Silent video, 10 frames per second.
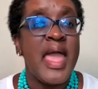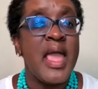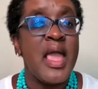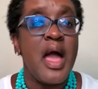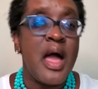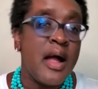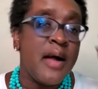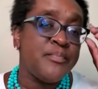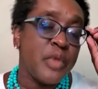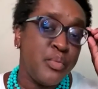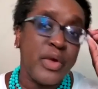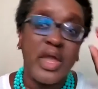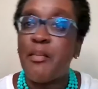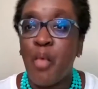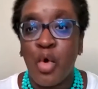a um,
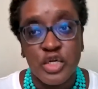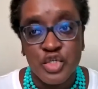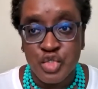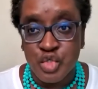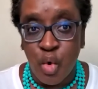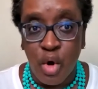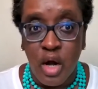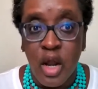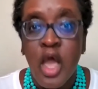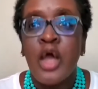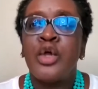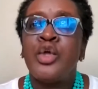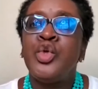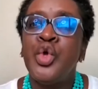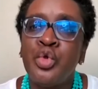brick and mortar store
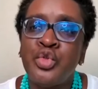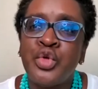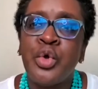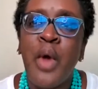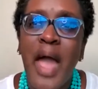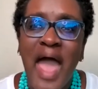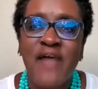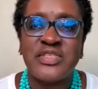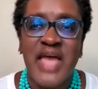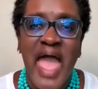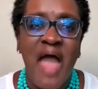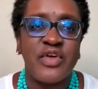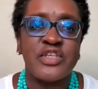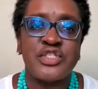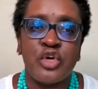you do have to have a